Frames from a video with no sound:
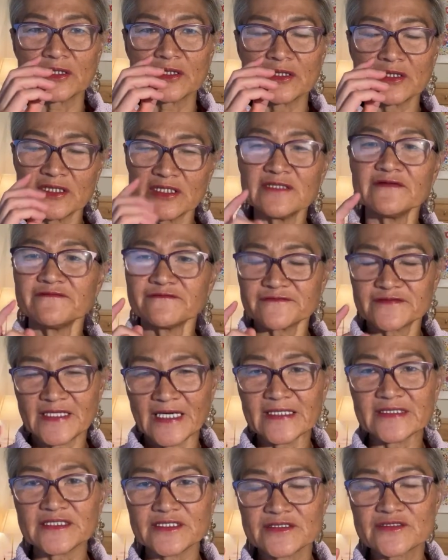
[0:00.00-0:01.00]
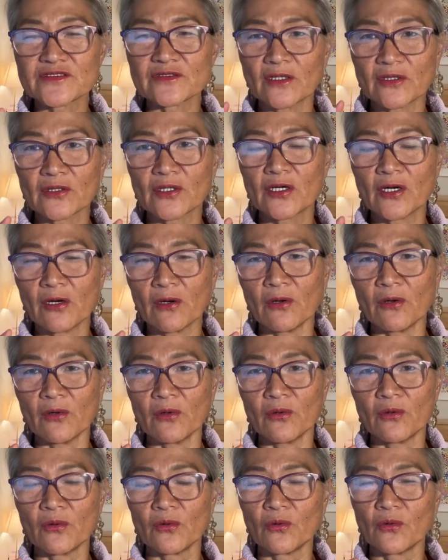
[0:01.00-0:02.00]
If that is your goal,
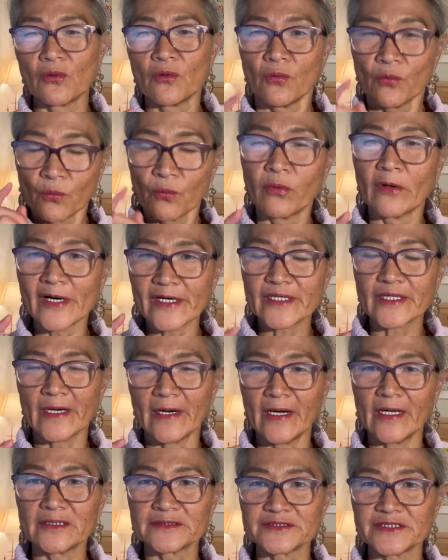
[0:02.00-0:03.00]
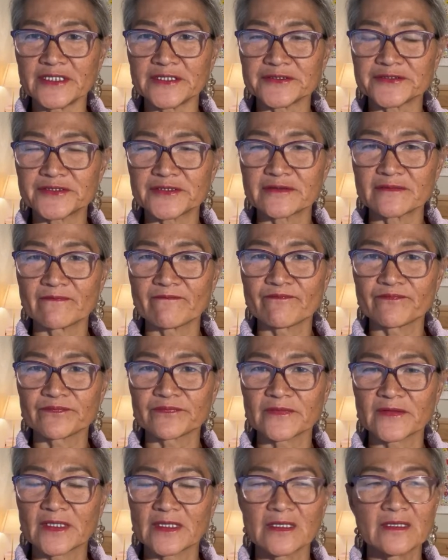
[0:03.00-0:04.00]
work on it.
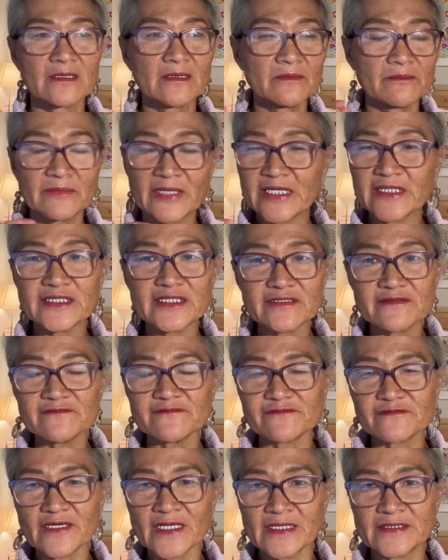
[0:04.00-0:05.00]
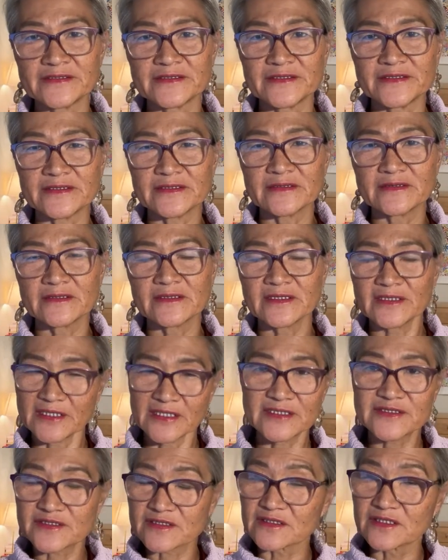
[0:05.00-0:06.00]
Making friend
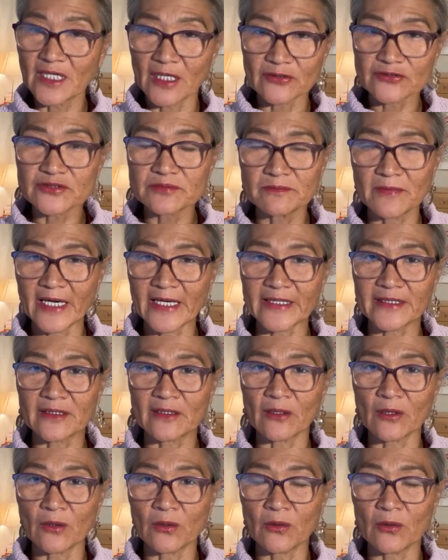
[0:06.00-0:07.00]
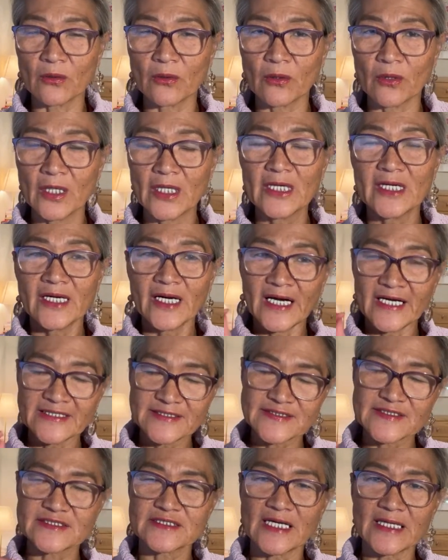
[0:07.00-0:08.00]
is not my goal. I
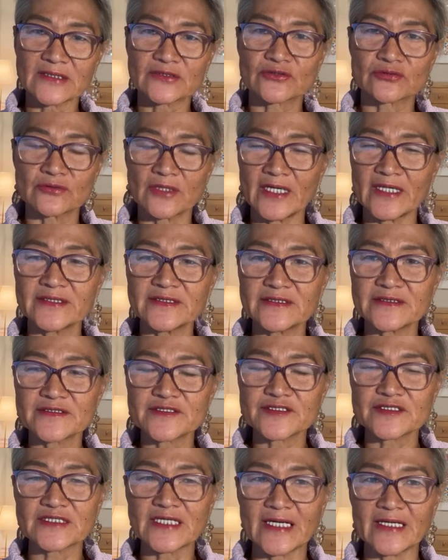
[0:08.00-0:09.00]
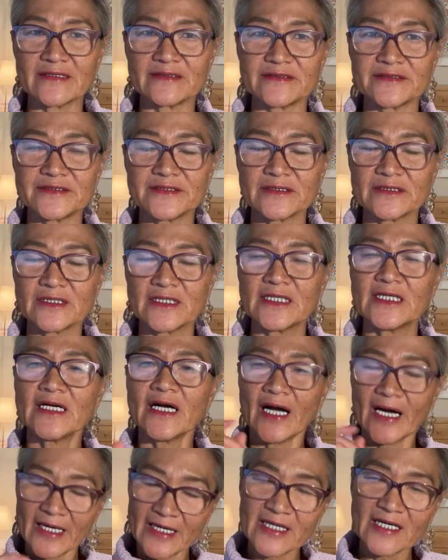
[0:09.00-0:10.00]
start to understand
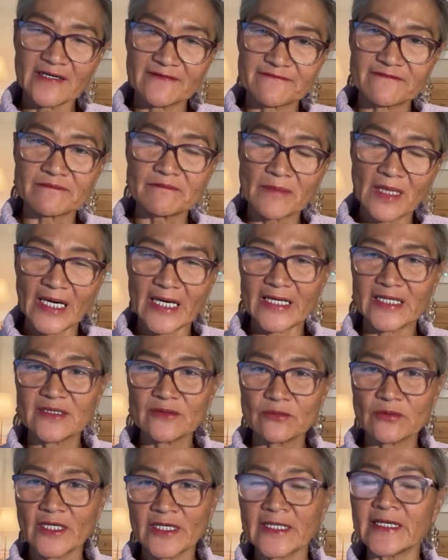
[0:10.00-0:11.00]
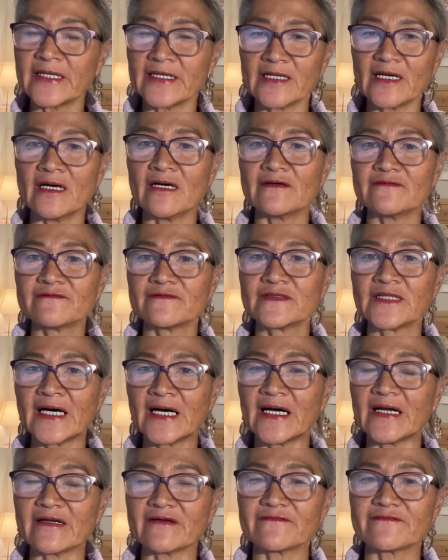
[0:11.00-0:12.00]
I have my way of
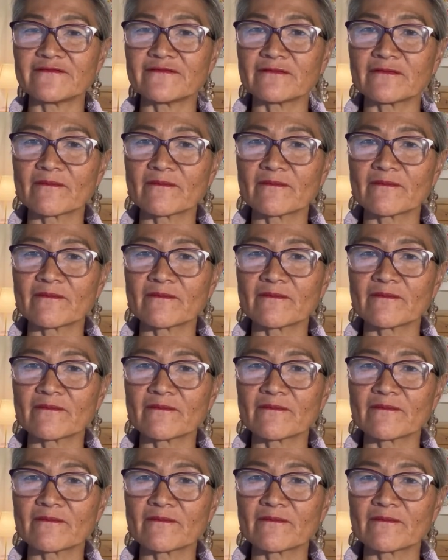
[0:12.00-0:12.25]
life.